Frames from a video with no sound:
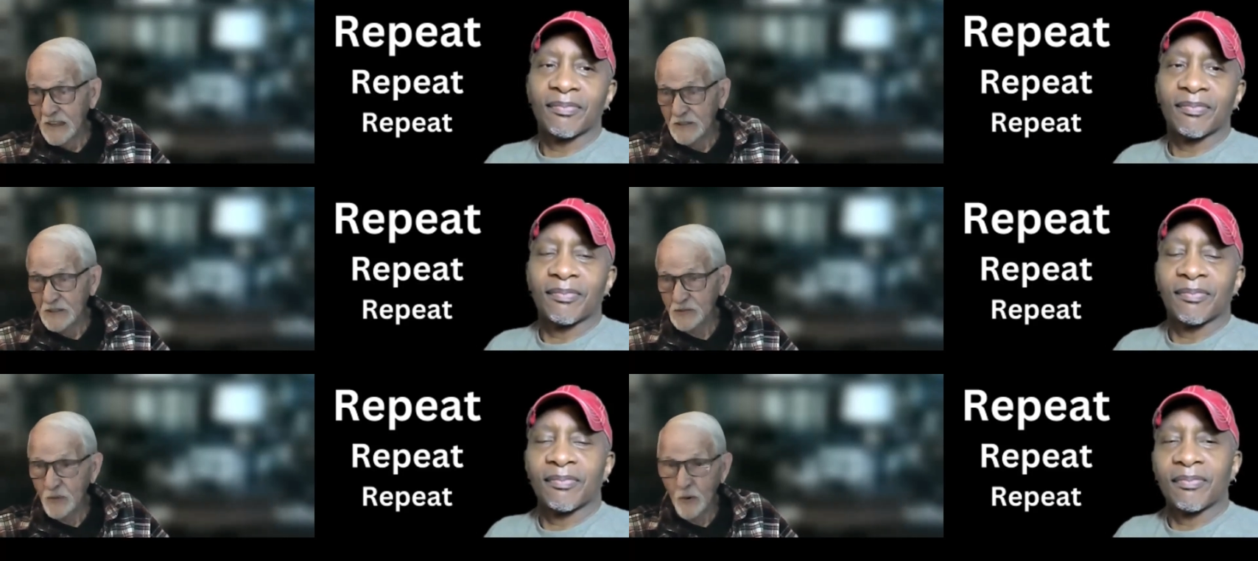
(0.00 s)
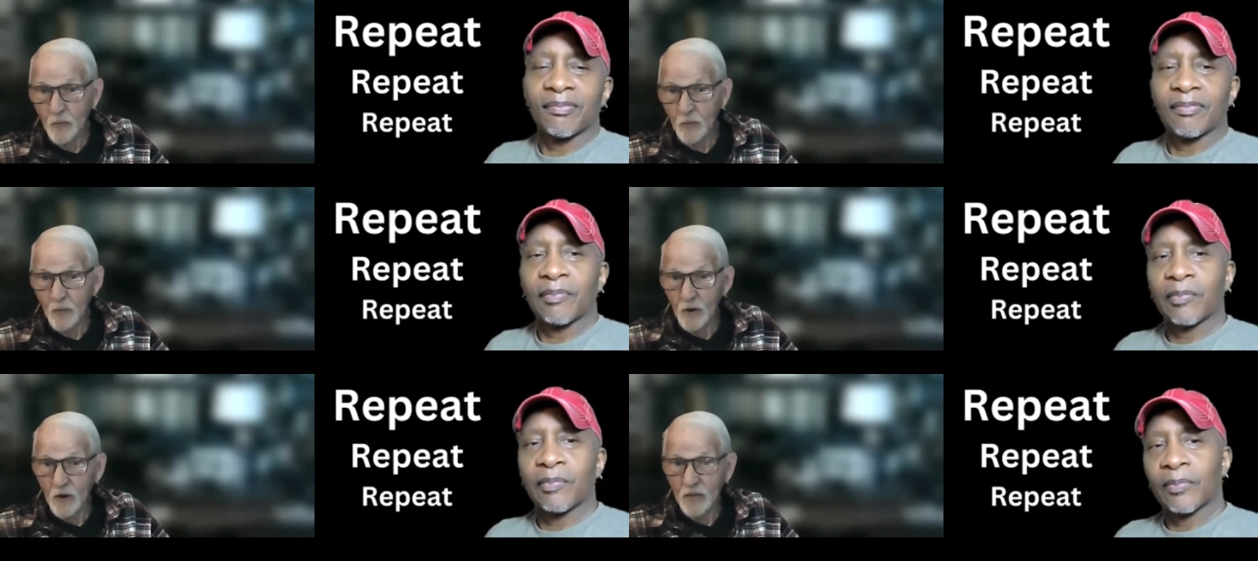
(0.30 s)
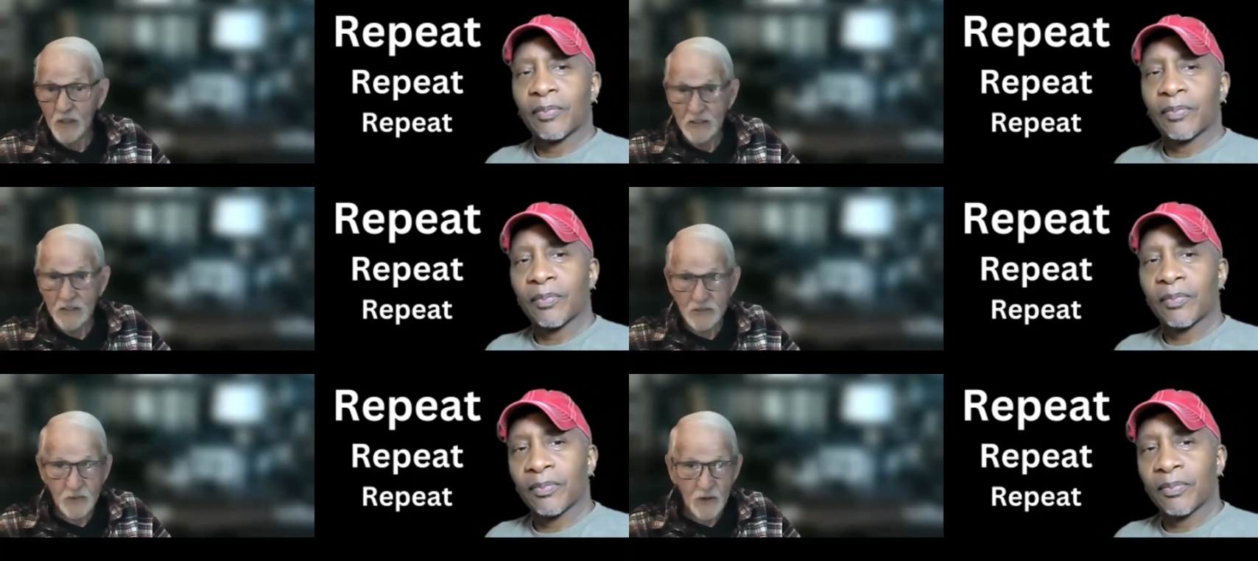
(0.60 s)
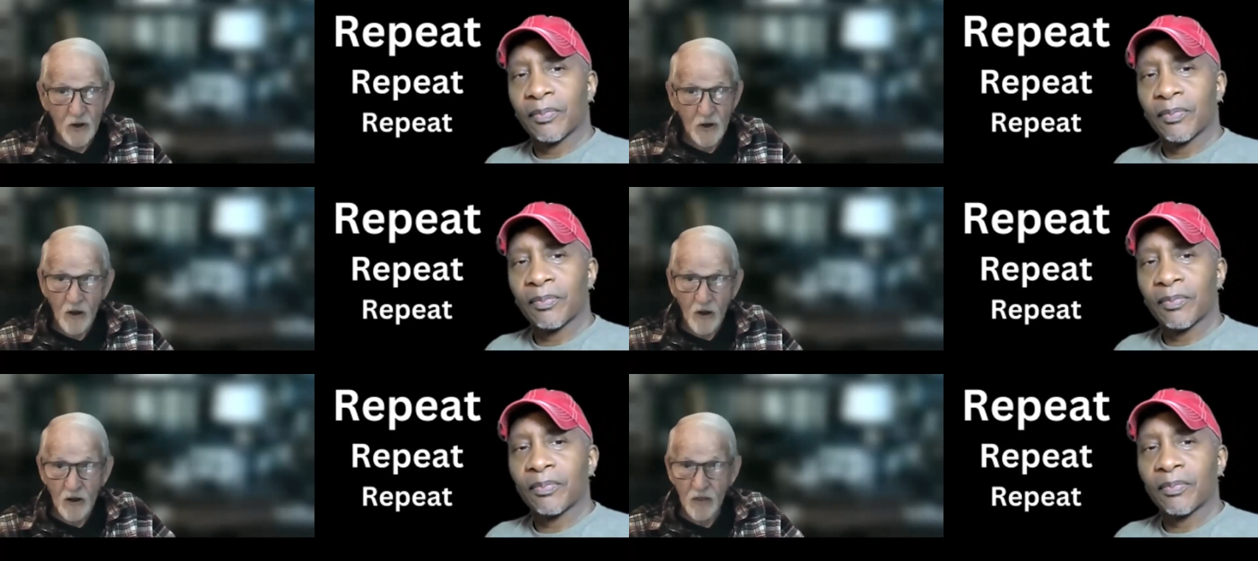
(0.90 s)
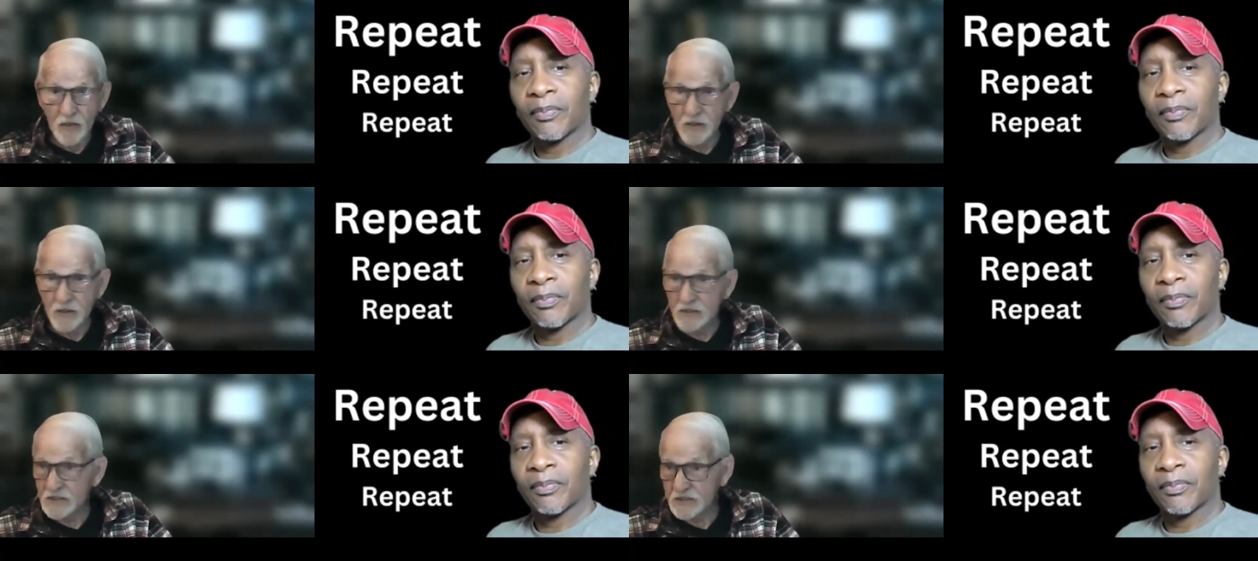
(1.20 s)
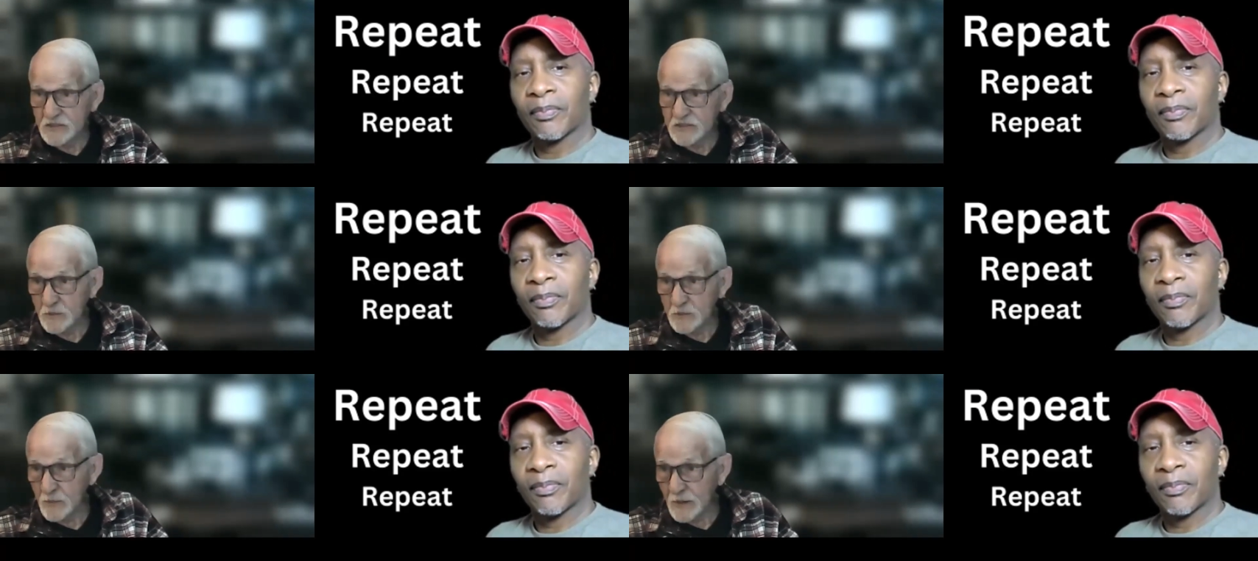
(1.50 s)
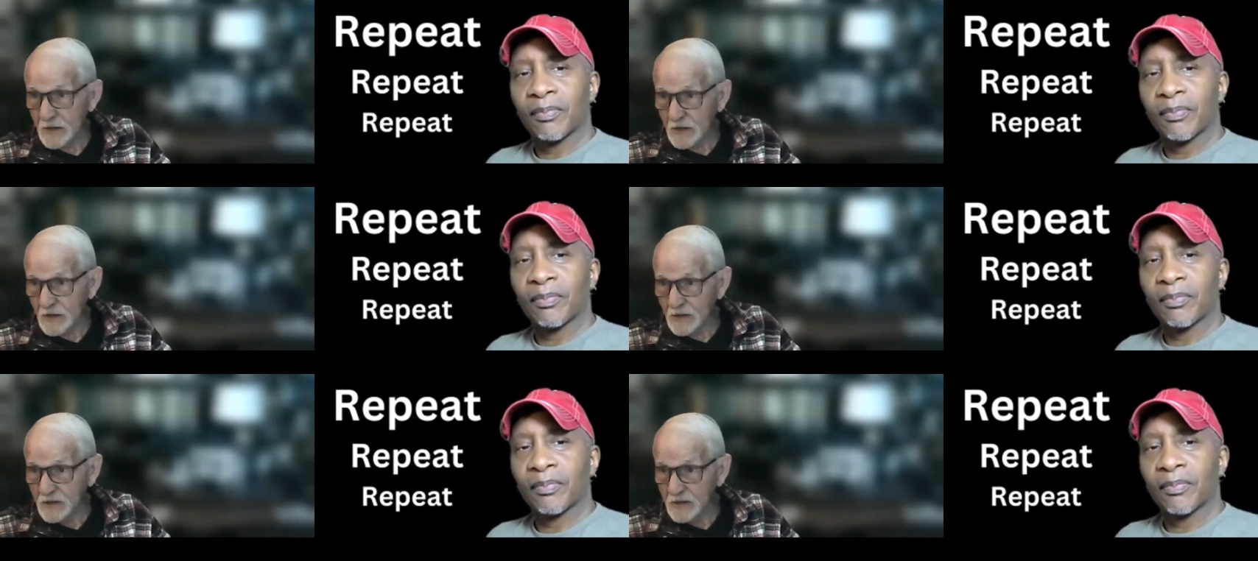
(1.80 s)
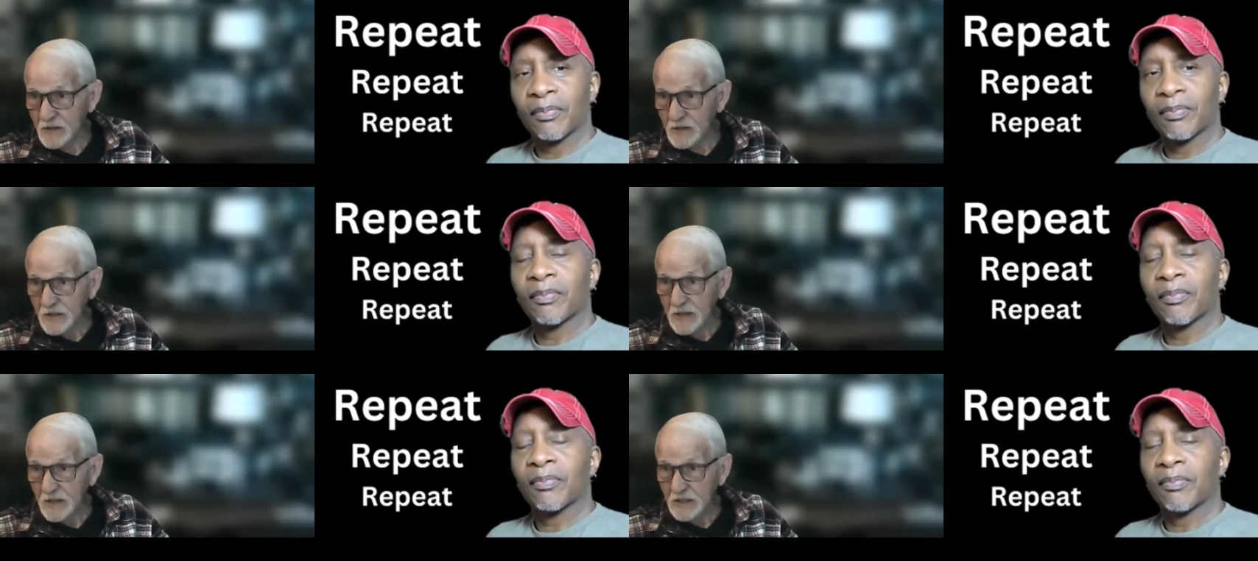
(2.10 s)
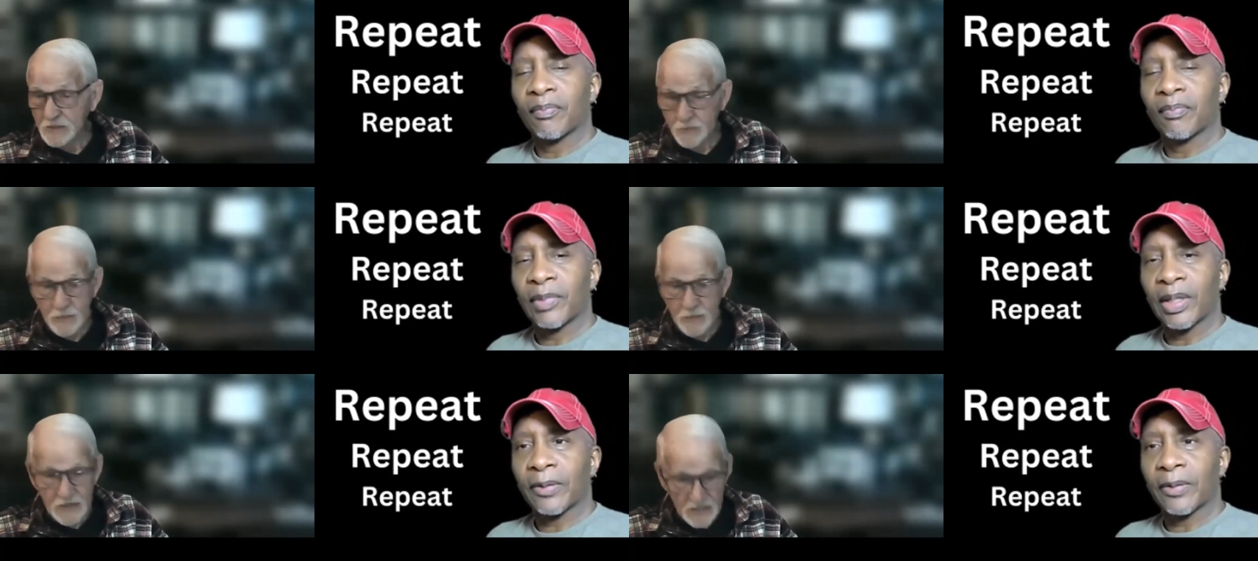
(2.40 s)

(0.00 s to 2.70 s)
Speaker 1: that's what we're. That's what all of this is about. Is